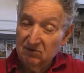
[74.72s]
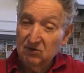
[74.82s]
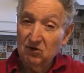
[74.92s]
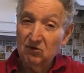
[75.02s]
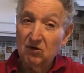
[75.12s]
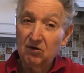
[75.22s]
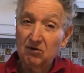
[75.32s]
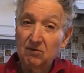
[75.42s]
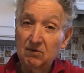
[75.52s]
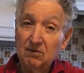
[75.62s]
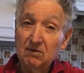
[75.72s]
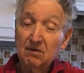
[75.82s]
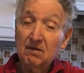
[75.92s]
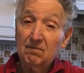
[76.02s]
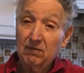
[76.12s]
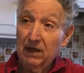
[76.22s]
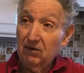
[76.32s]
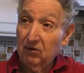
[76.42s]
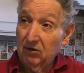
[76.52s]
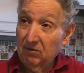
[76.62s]
you go back
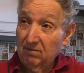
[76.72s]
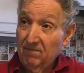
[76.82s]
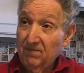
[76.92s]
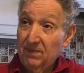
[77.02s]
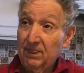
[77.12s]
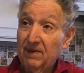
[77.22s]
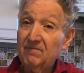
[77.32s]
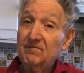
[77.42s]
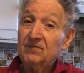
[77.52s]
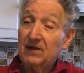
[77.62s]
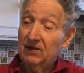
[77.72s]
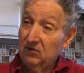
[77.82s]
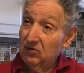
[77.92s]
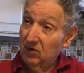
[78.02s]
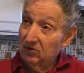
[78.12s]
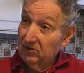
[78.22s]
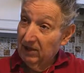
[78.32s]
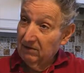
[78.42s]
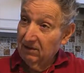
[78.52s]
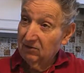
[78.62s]
home and you go
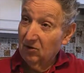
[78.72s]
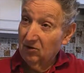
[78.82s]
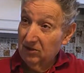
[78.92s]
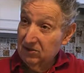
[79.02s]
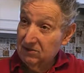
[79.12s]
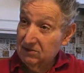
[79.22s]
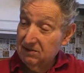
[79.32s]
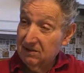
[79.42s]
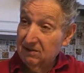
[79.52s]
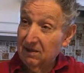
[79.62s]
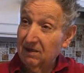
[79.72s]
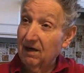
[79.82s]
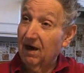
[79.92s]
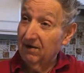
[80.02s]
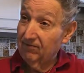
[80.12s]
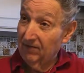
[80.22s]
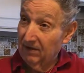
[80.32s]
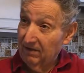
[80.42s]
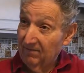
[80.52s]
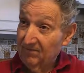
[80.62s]
take that course in near
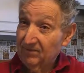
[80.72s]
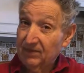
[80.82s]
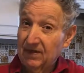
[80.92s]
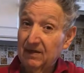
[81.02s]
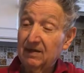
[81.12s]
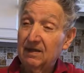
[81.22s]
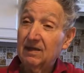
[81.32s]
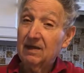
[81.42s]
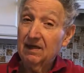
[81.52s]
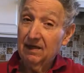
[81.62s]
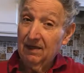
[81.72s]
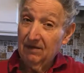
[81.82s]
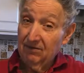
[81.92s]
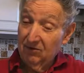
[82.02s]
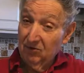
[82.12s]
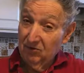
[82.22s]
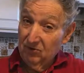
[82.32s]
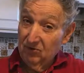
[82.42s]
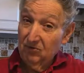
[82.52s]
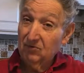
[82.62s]
Haifa, and
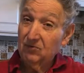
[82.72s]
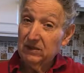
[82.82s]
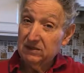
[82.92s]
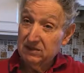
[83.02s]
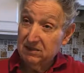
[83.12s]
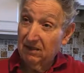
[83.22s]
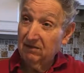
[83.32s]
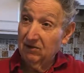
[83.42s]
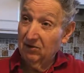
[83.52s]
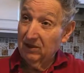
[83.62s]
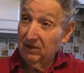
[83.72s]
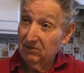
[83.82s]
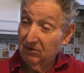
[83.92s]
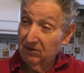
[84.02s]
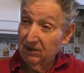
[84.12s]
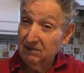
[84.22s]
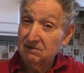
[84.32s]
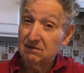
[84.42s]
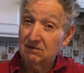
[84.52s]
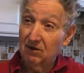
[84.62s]
you will study your
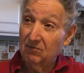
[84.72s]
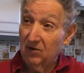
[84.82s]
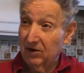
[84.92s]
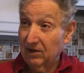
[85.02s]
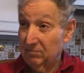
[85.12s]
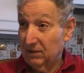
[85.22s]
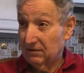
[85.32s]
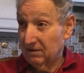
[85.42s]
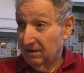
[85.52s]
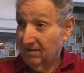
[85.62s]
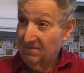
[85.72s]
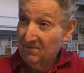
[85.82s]
electronics and don't worry about the